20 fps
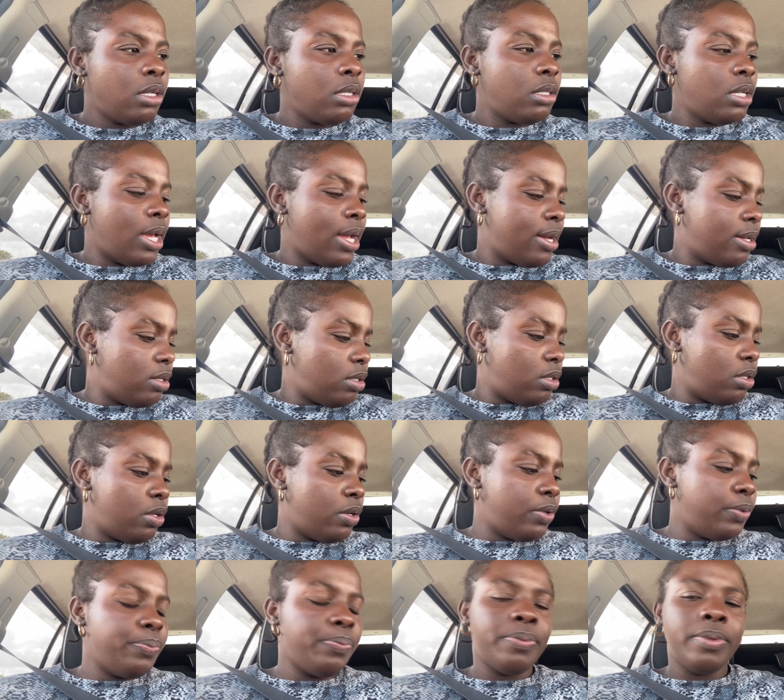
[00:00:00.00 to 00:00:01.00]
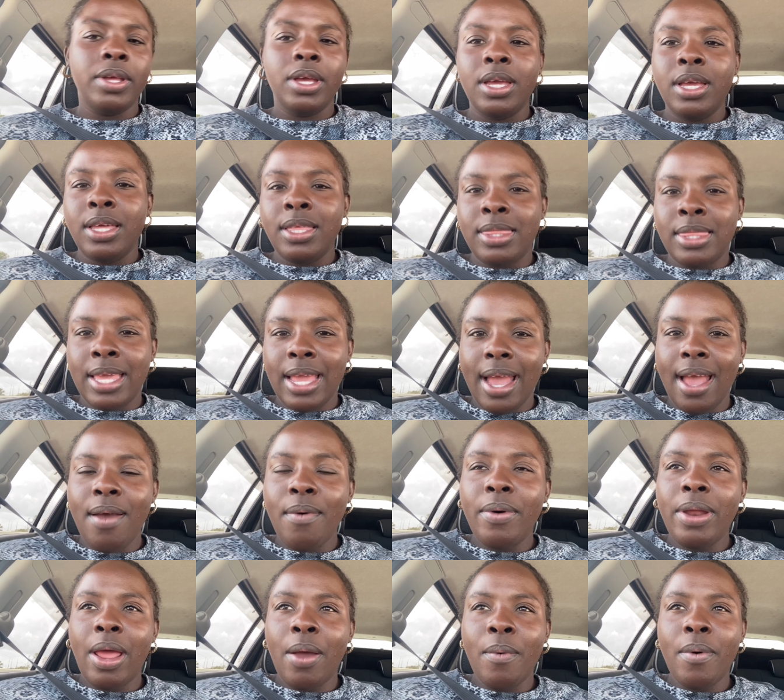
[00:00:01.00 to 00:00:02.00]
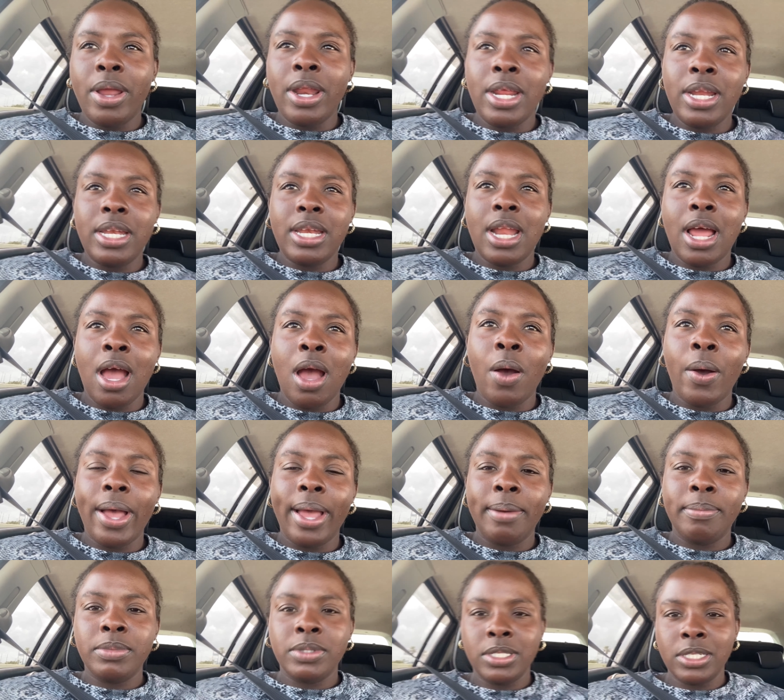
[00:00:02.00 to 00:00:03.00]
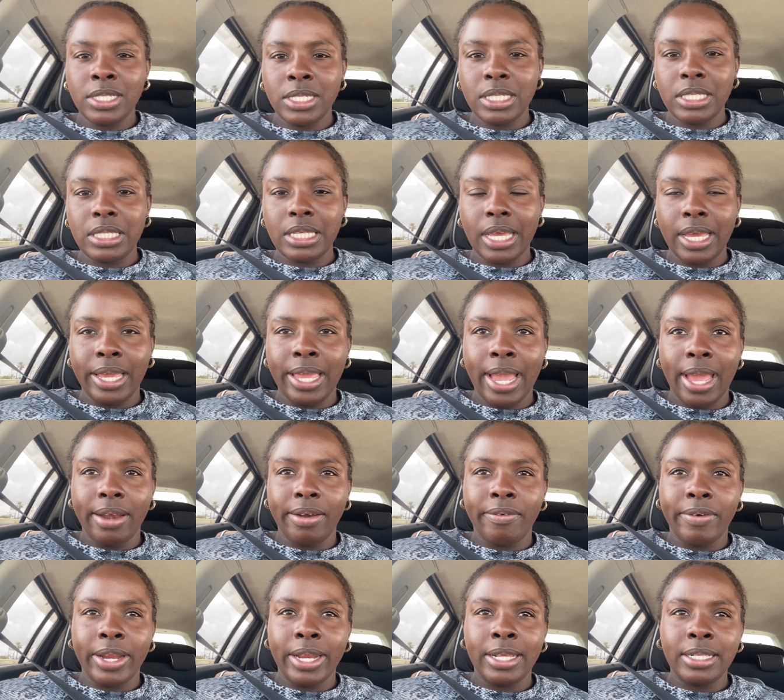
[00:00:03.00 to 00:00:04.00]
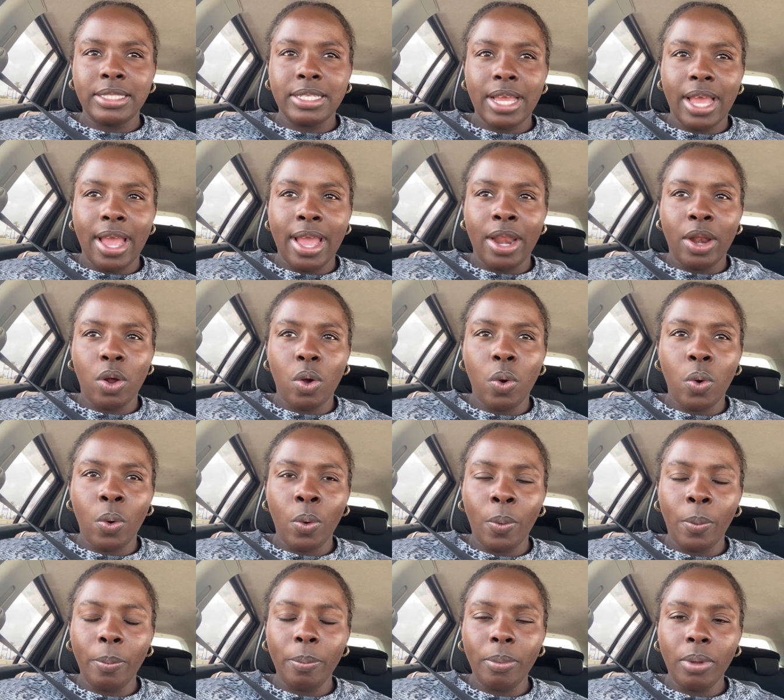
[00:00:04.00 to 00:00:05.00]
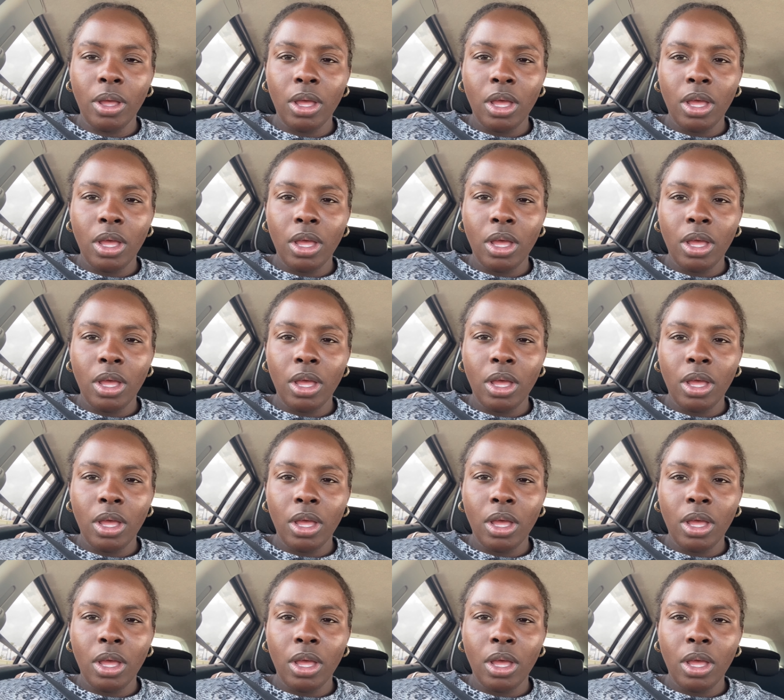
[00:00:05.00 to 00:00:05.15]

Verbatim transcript: Yeah, so they had what I wanted. Now I'm just getting ready to head home.